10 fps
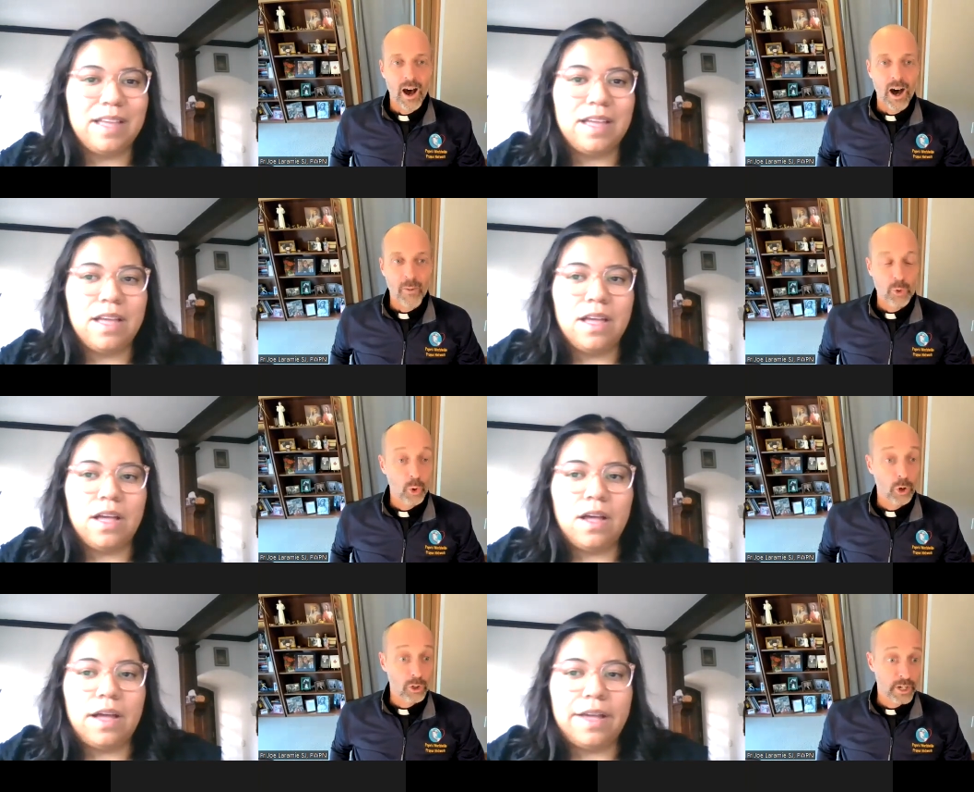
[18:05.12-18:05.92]
Speaker 1: Um,
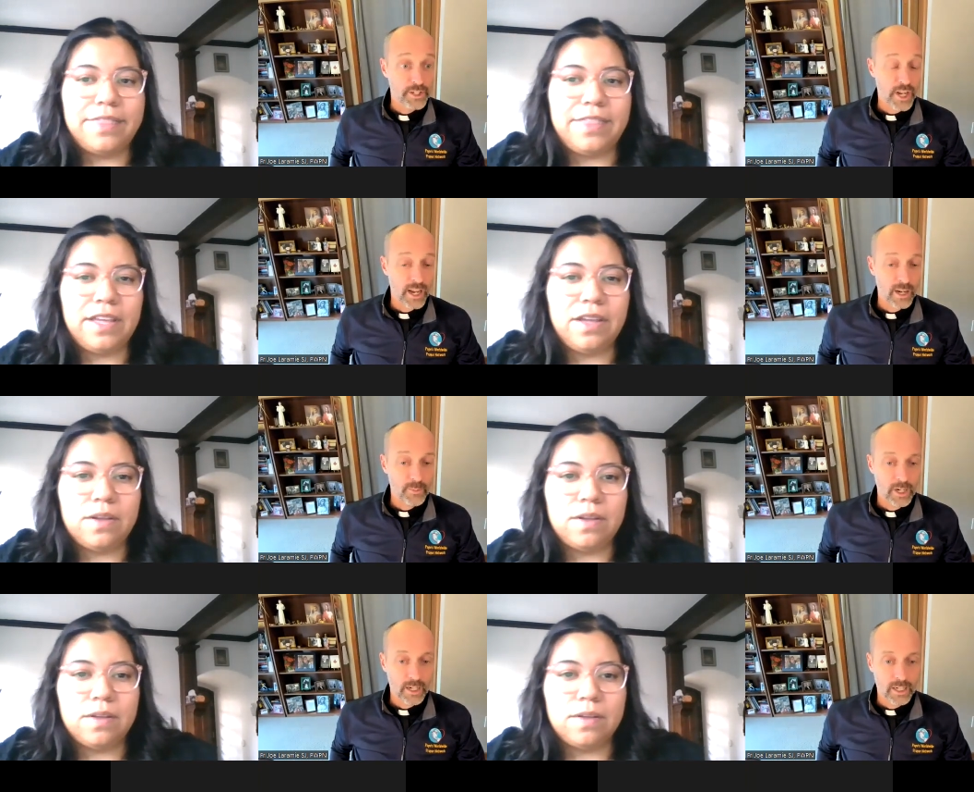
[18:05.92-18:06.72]
cool. Great
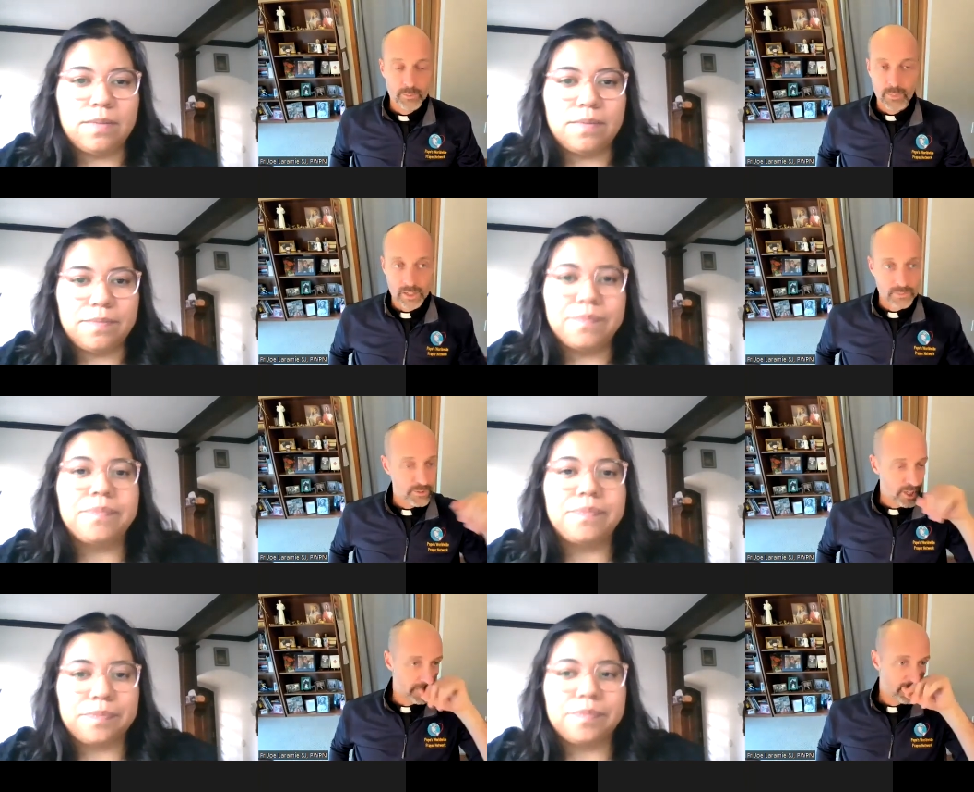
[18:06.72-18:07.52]
job. Um, I'll
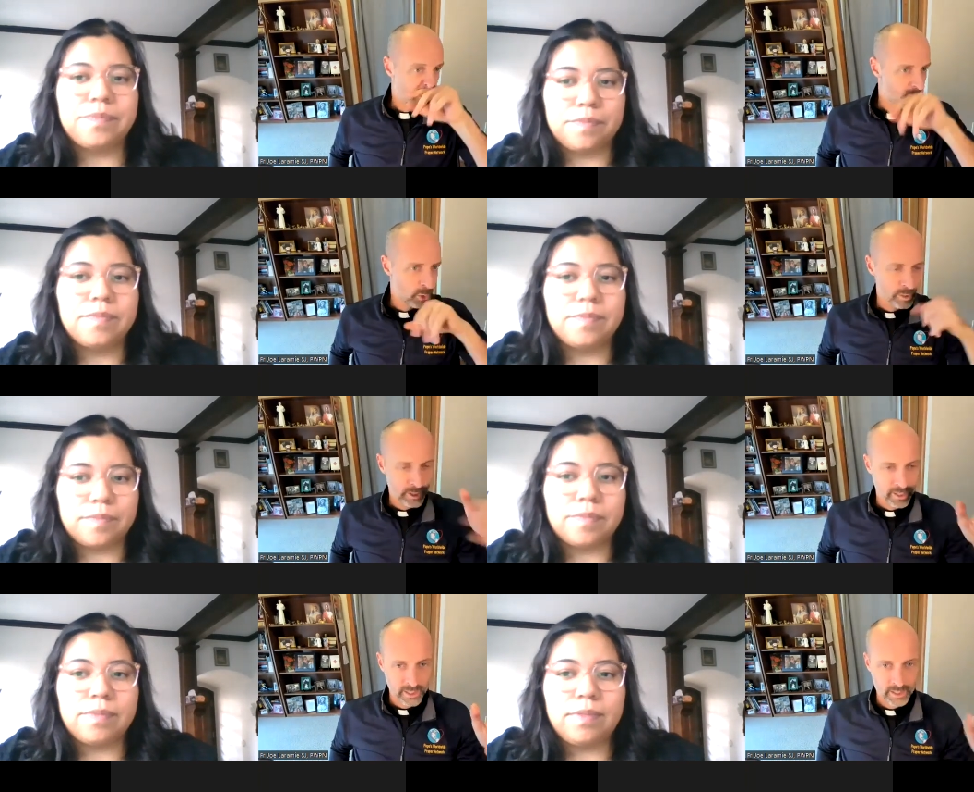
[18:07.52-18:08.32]
save the
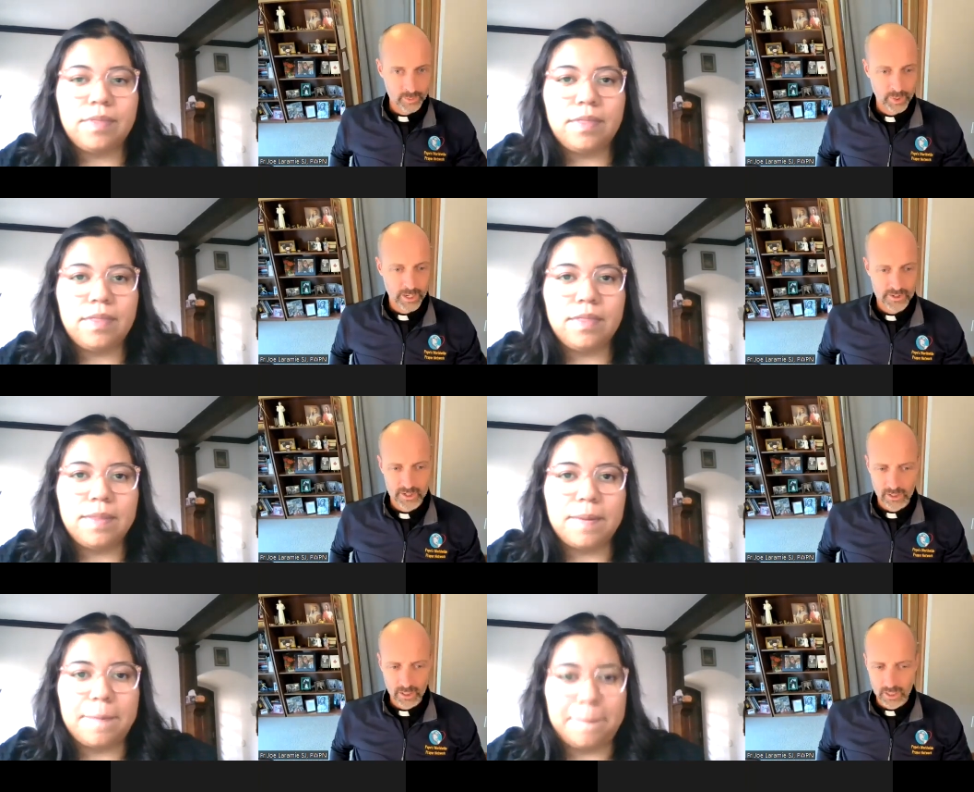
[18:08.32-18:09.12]
recording, pass
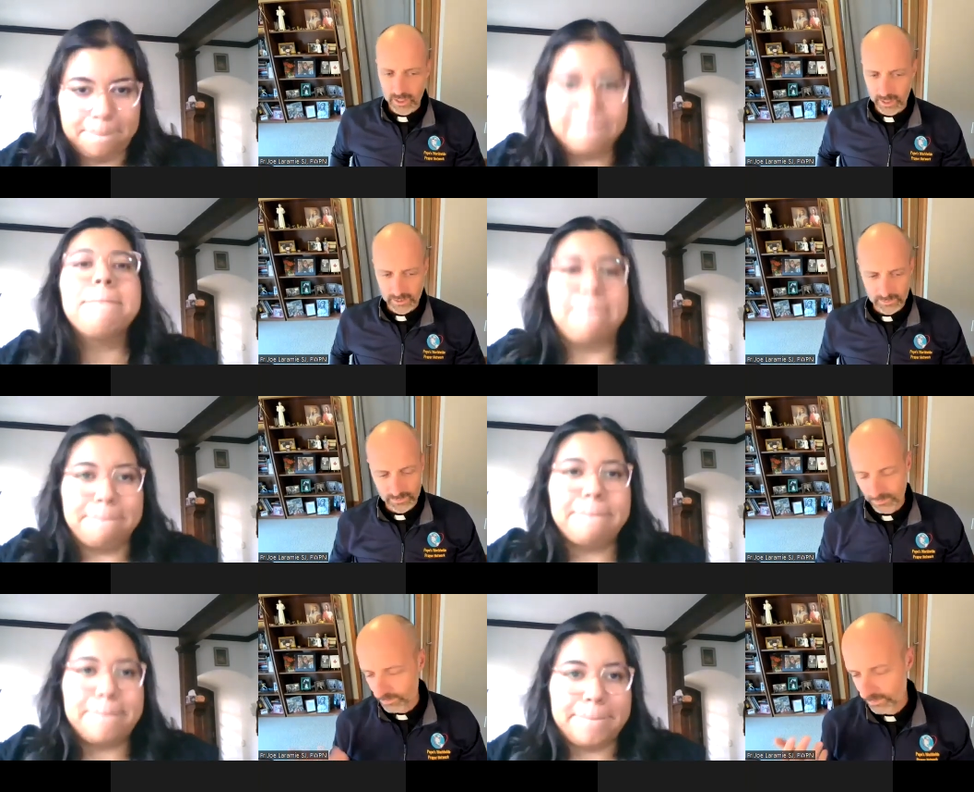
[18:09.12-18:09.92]
it along,
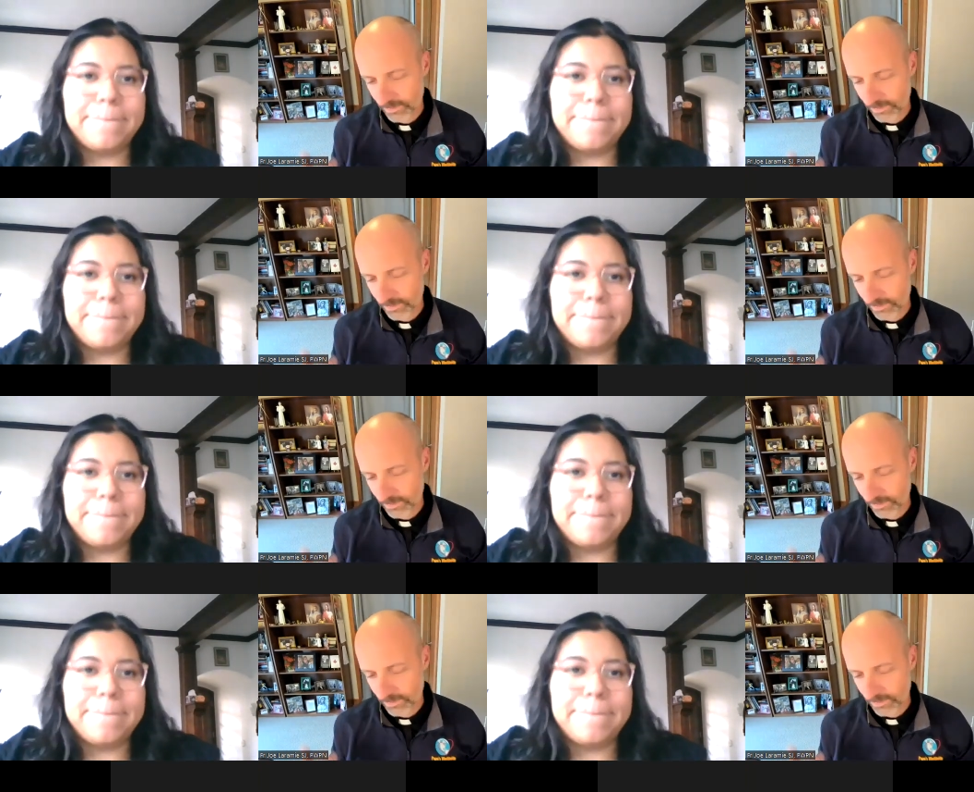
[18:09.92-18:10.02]
and